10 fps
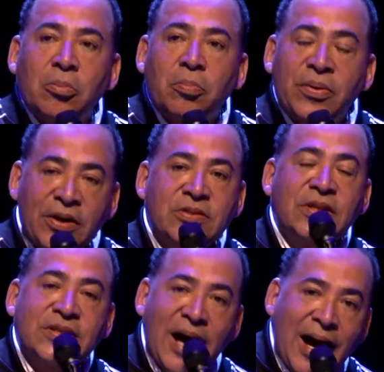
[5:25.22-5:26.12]
But there's a
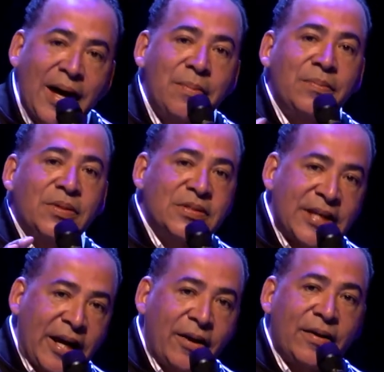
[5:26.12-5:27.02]
time to
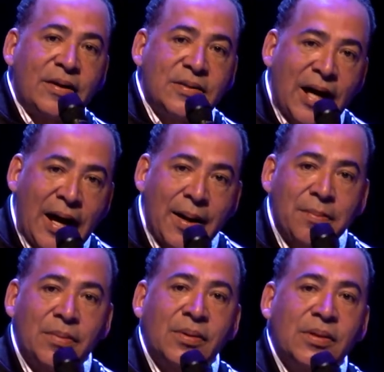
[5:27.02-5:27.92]
tear and a
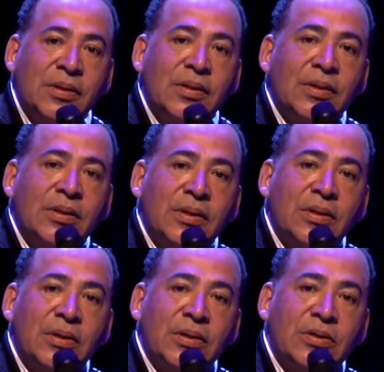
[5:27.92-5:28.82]
time
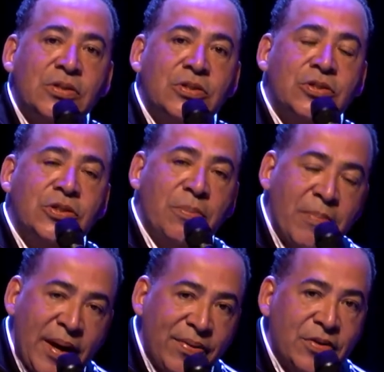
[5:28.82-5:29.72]
to
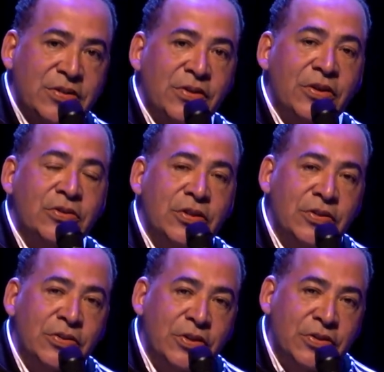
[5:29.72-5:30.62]
mend. There's a, there's,
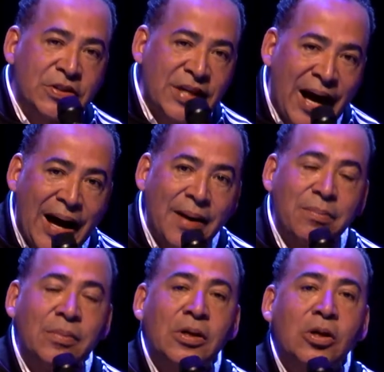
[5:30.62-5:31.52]
there's, there's a
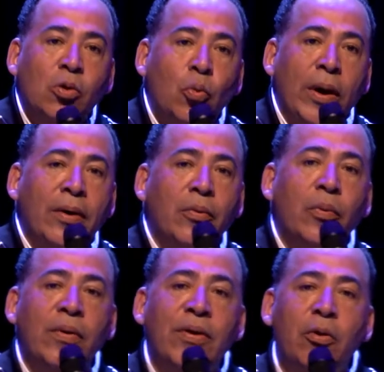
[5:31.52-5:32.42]
time where,
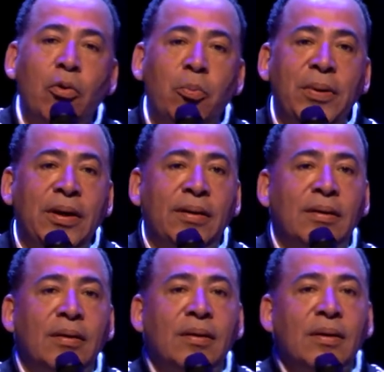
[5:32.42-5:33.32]
where there will
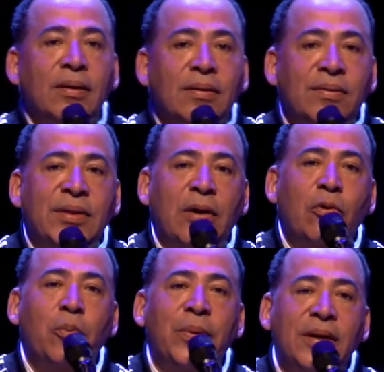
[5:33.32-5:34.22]
be there
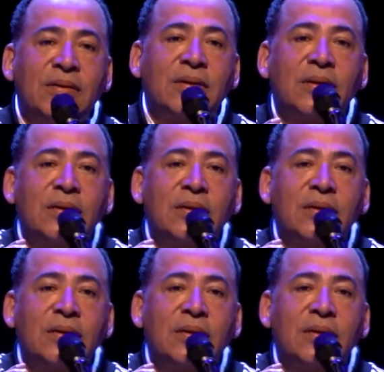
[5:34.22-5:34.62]
will be